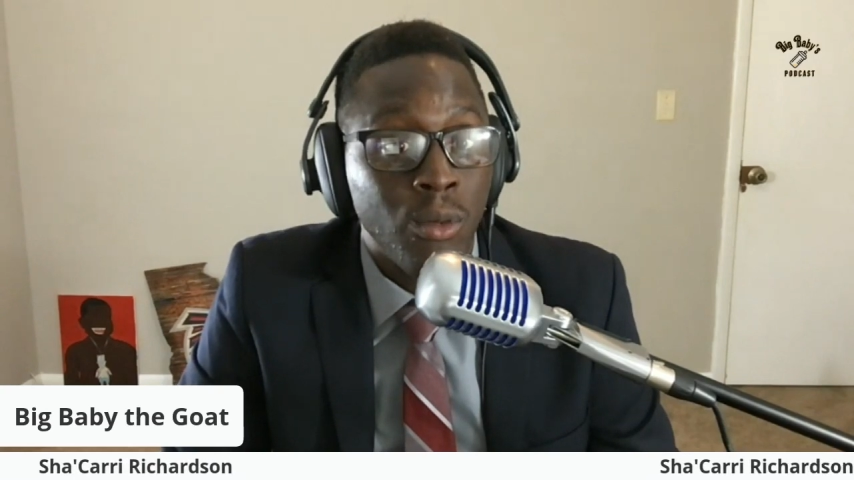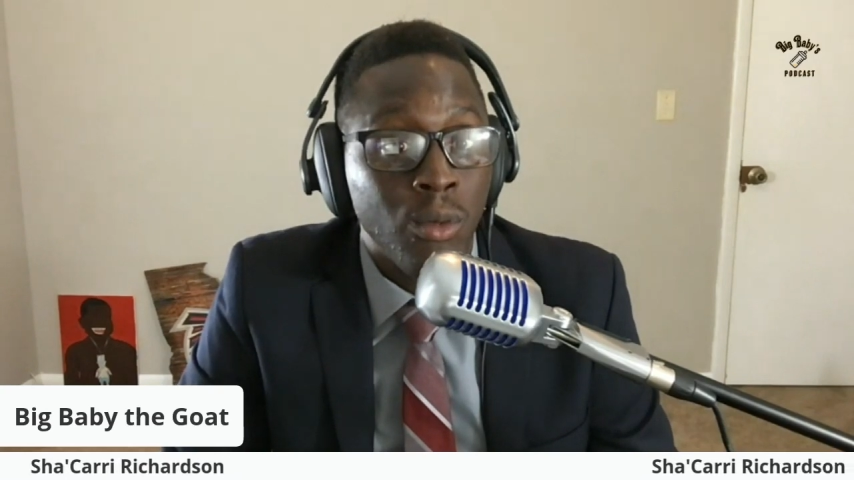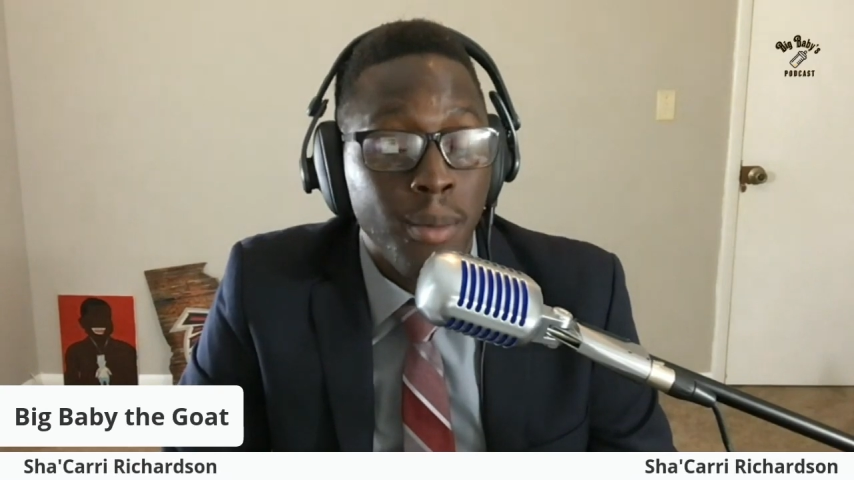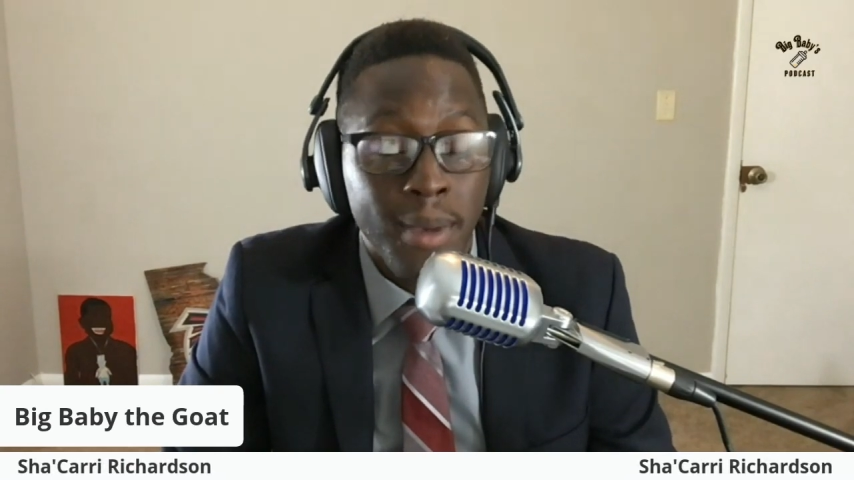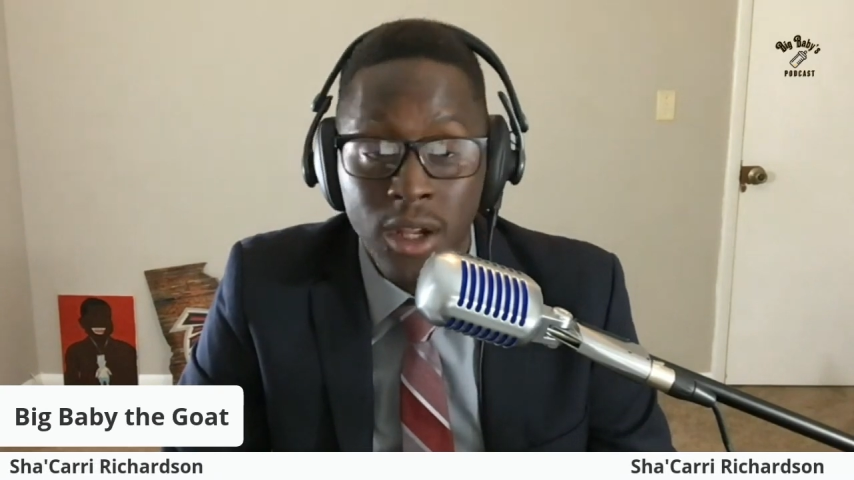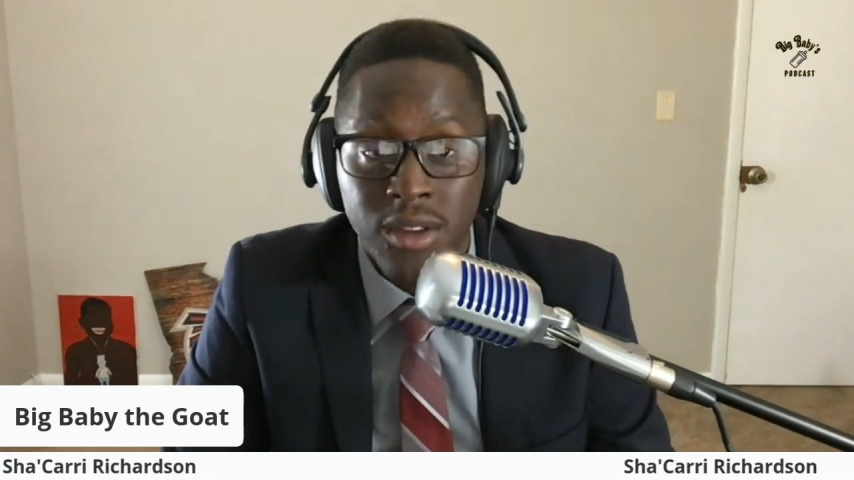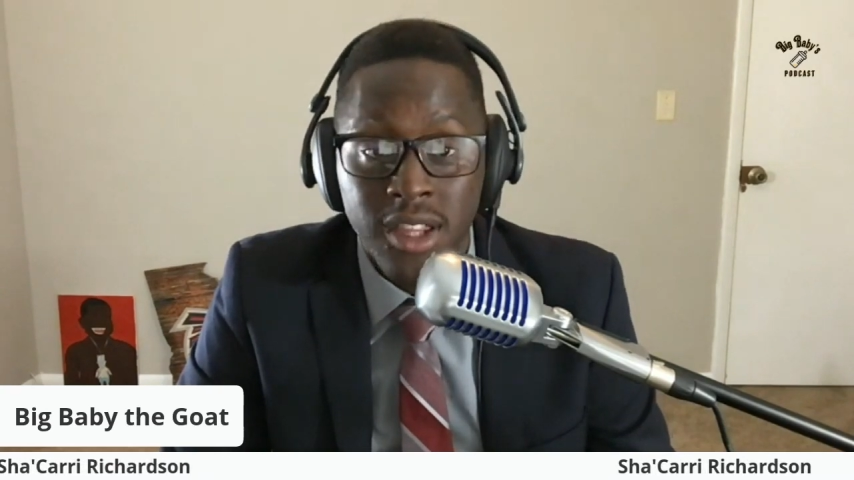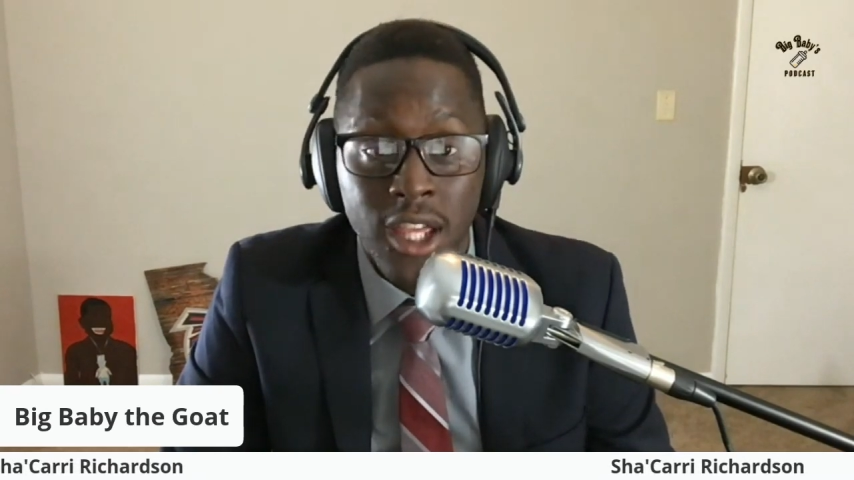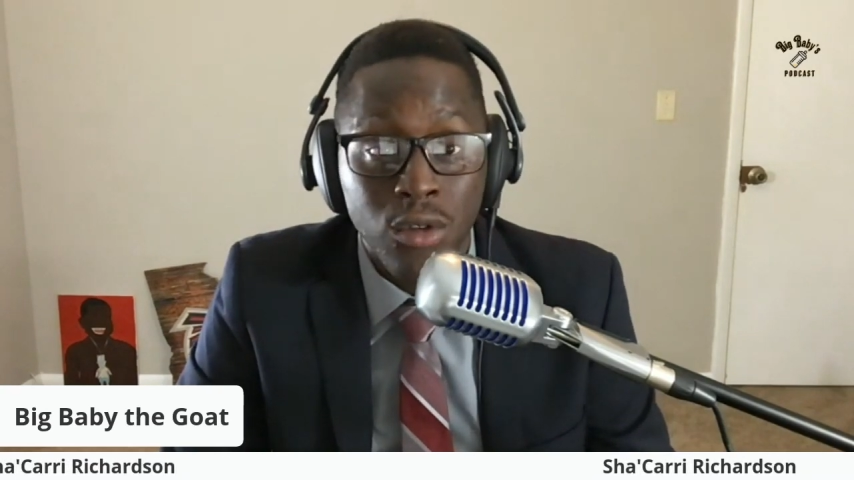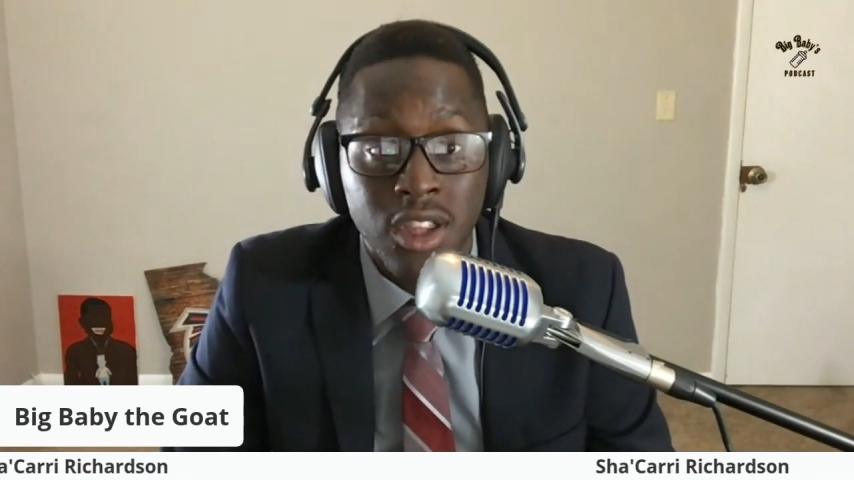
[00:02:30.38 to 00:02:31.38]
What man don't
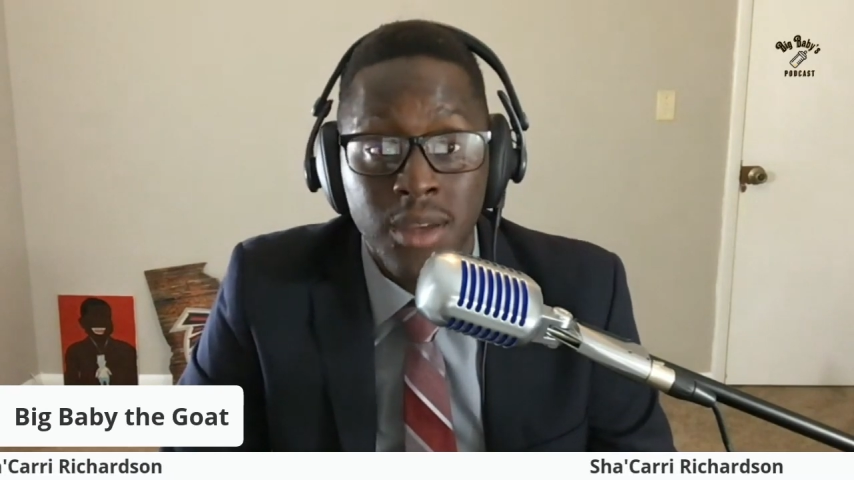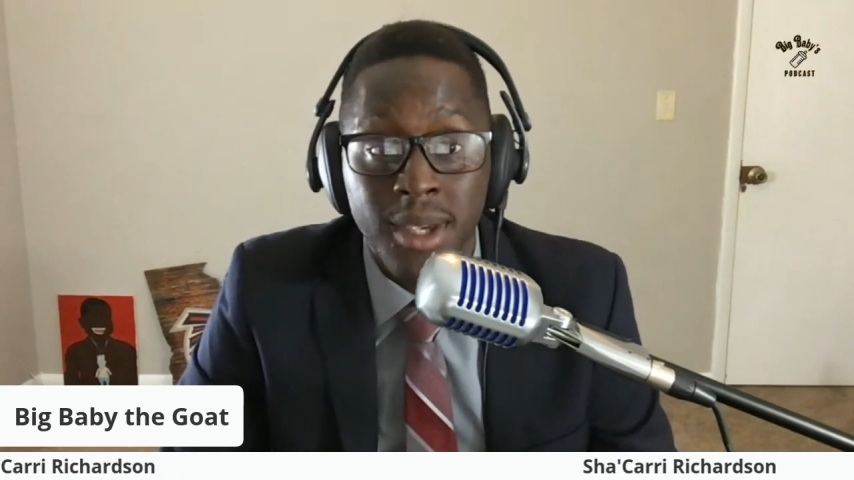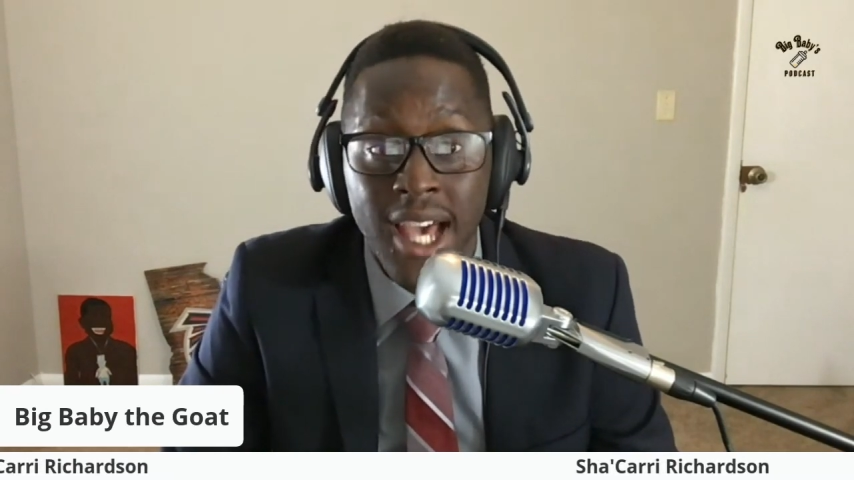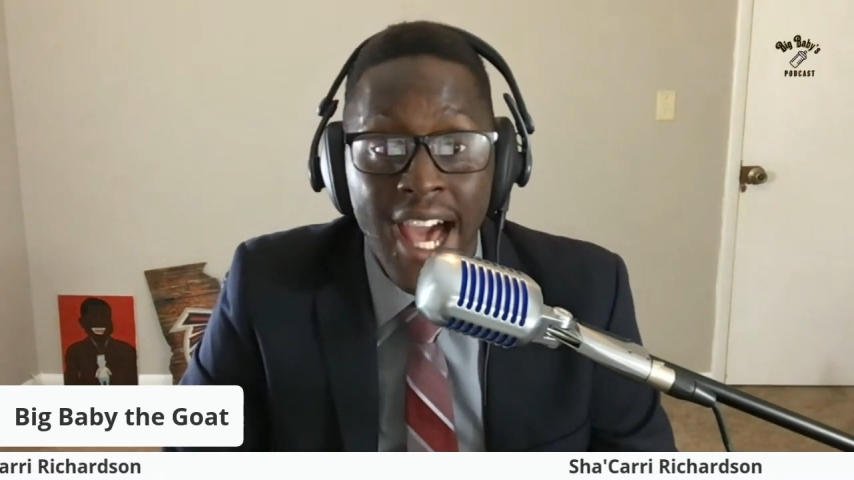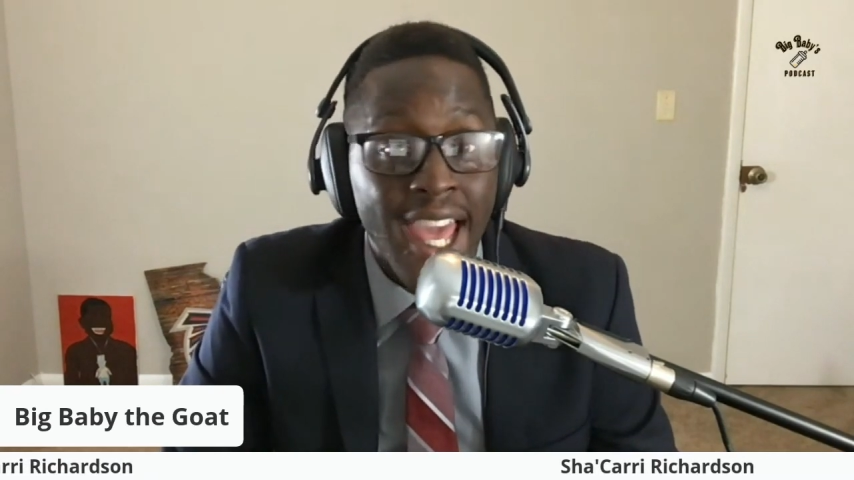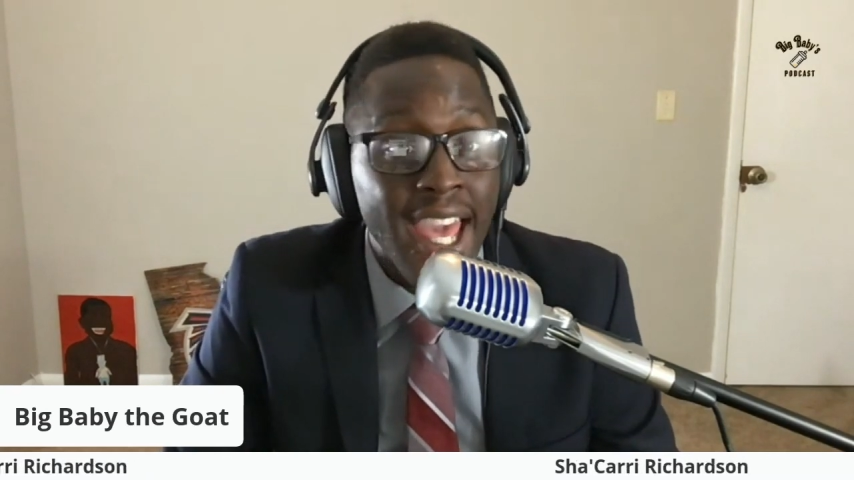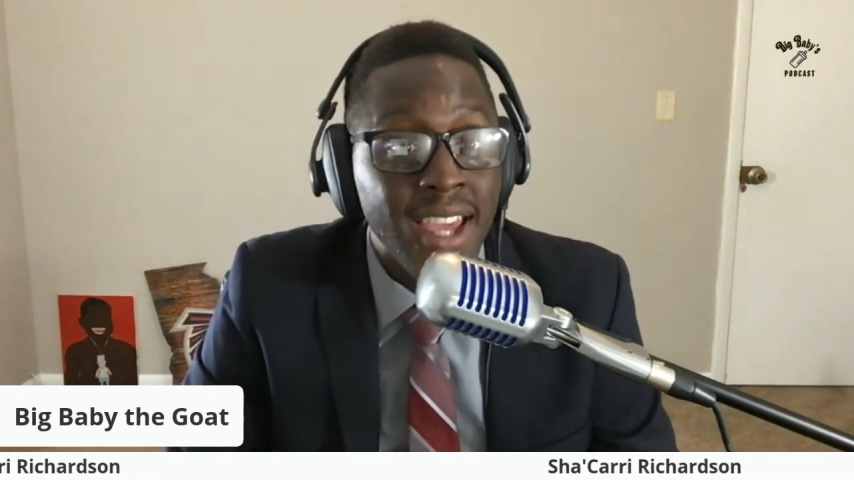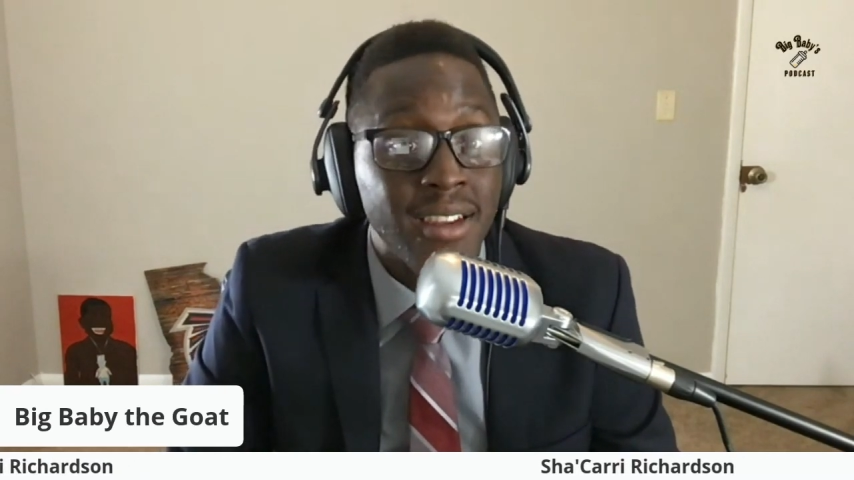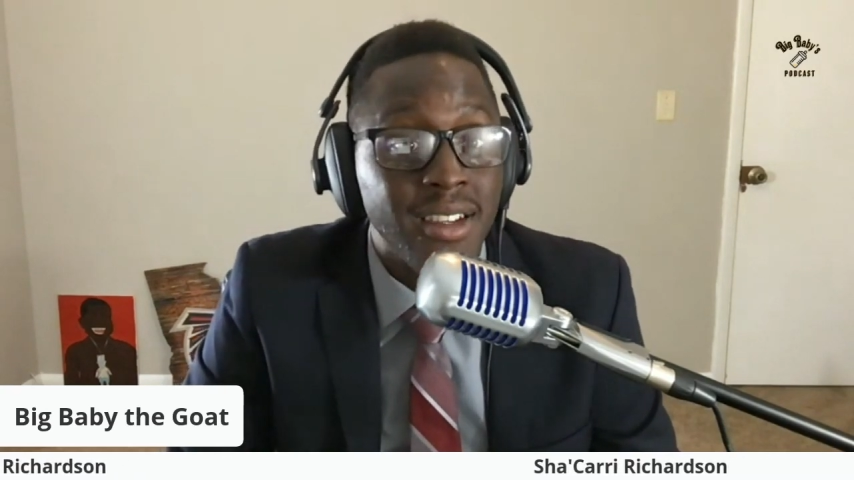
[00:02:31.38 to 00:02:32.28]
say? You see me hi hater?